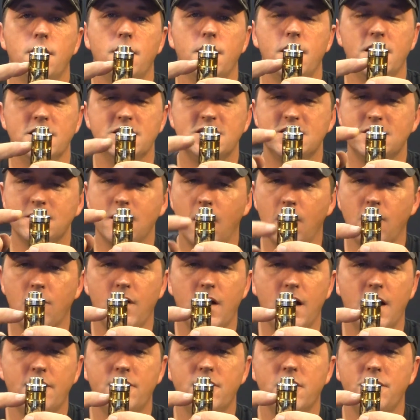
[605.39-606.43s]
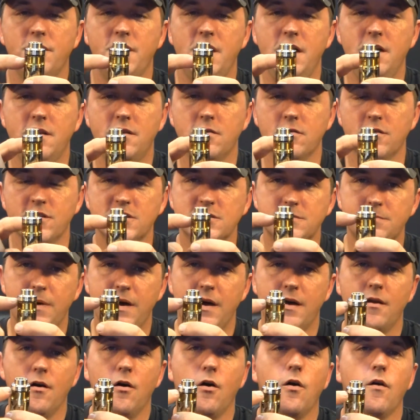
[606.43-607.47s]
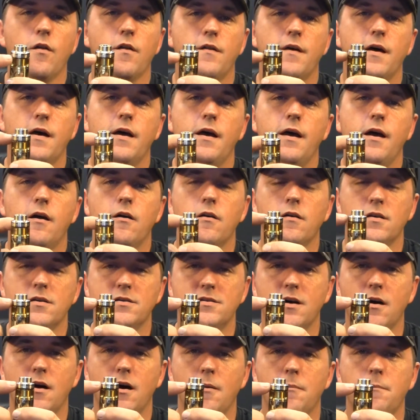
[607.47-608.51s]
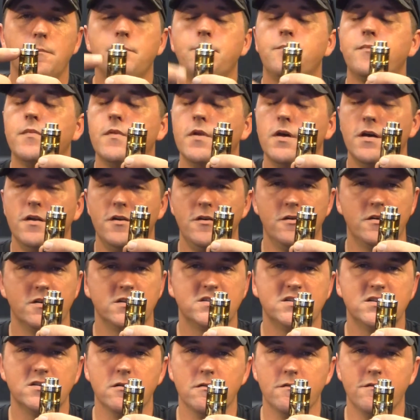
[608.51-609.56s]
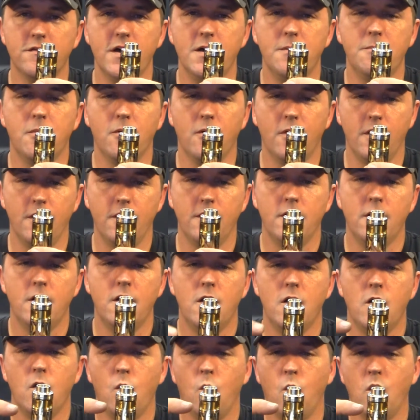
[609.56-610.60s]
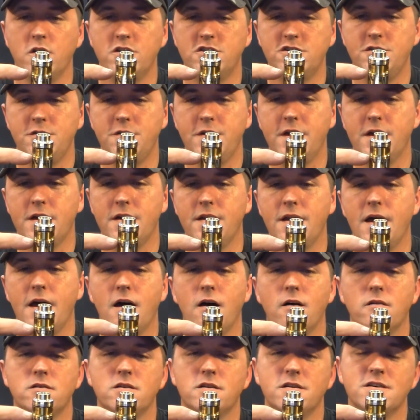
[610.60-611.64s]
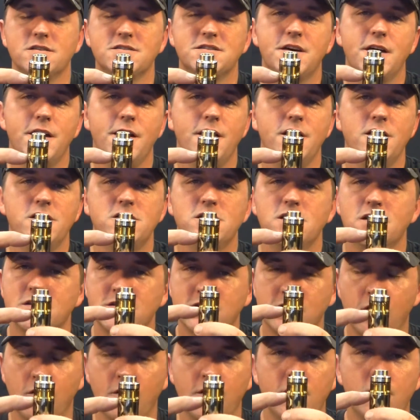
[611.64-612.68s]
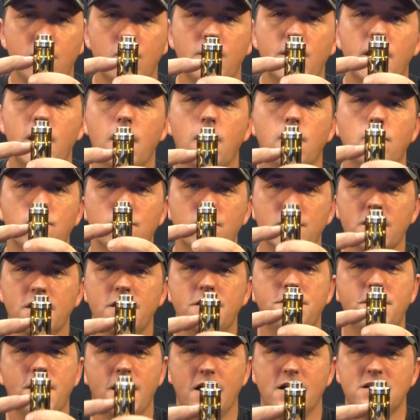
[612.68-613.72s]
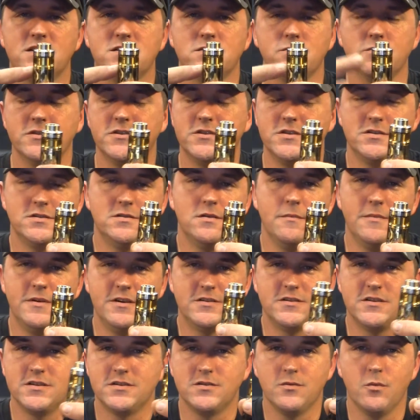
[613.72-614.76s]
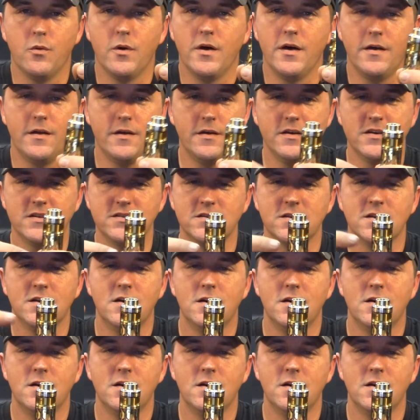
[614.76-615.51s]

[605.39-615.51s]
It's not going to have enough heat to expand all of that air in the top, and you can still vape on it. Once you get down to this cage, it's going to go down really fast, which is, I mean, it's just the way it is.